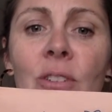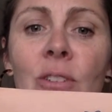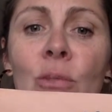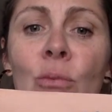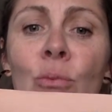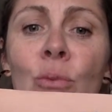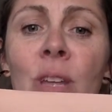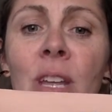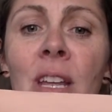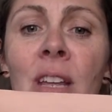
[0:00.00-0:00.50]
So
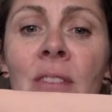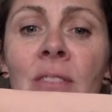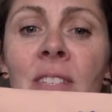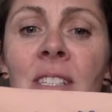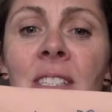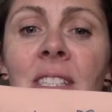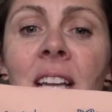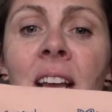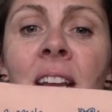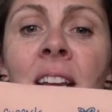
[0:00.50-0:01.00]
we have
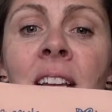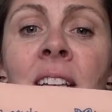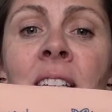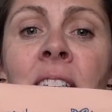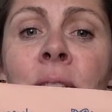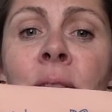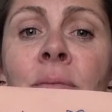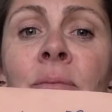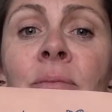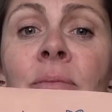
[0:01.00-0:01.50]
decided
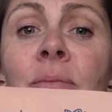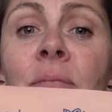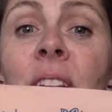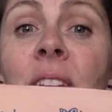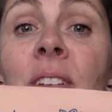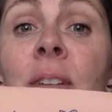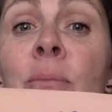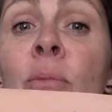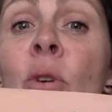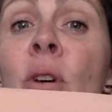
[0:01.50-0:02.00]
to
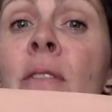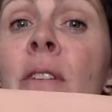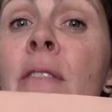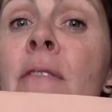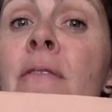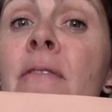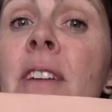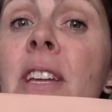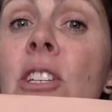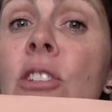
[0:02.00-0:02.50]
give it more of
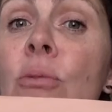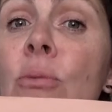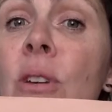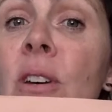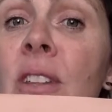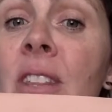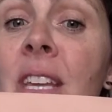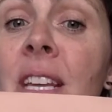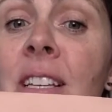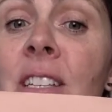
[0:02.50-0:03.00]
a
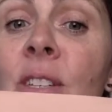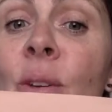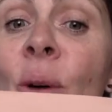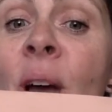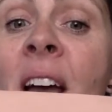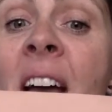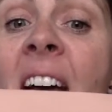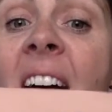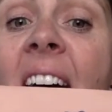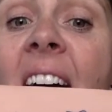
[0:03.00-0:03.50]
visual thing. So
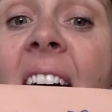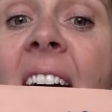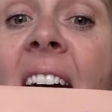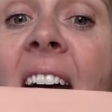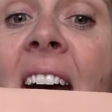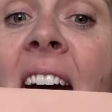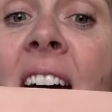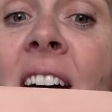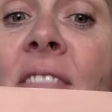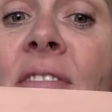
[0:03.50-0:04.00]

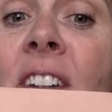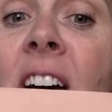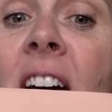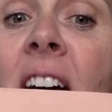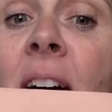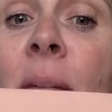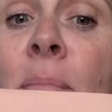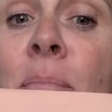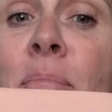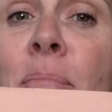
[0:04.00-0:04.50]
half
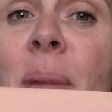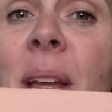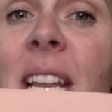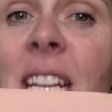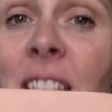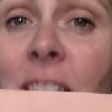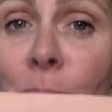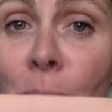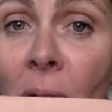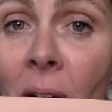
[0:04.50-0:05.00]
a
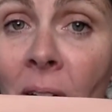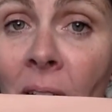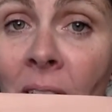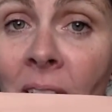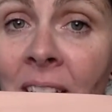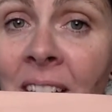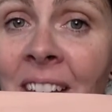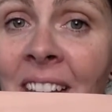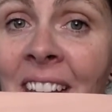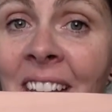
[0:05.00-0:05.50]

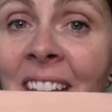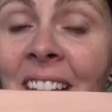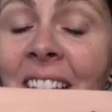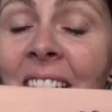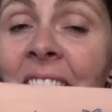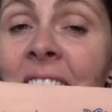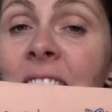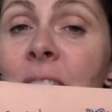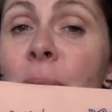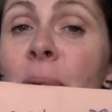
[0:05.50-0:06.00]
baseball
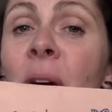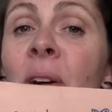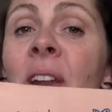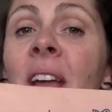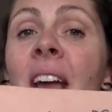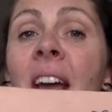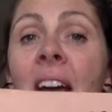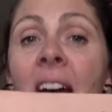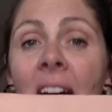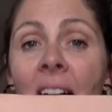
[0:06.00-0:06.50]
is about
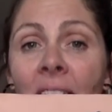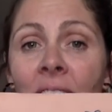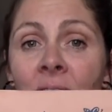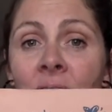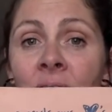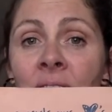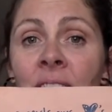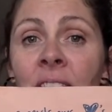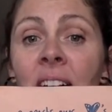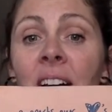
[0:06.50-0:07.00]
1/2
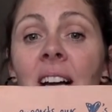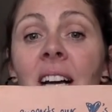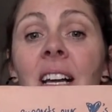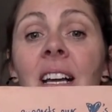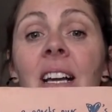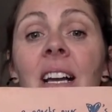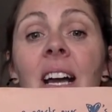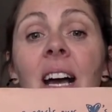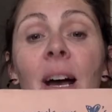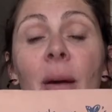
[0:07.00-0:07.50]
a
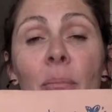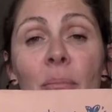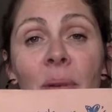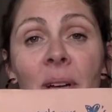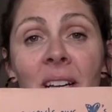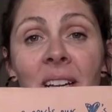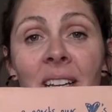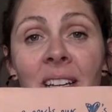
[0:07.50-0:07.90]
cup.